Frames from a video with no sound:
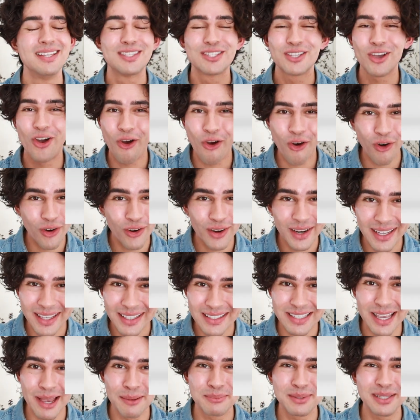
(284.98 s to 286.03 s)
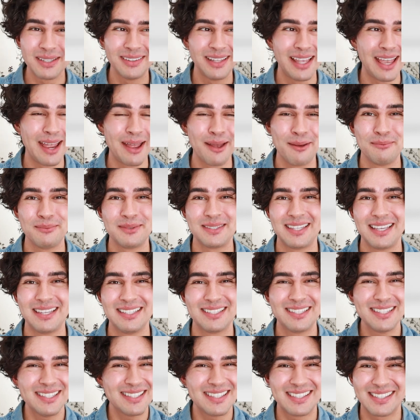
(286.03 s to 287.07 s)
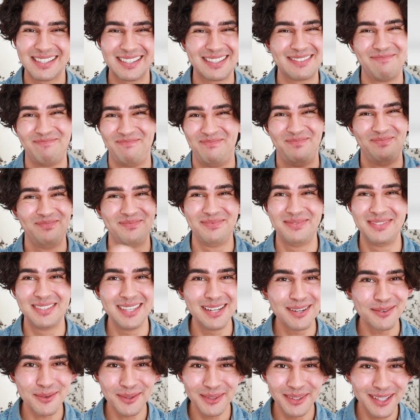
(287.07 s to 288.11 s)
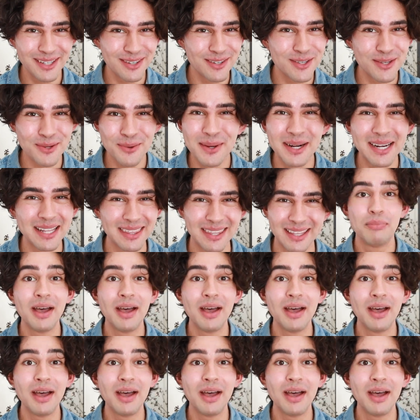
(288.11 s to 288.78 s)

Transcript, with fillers: Target types of lamps that just didn't really do anything.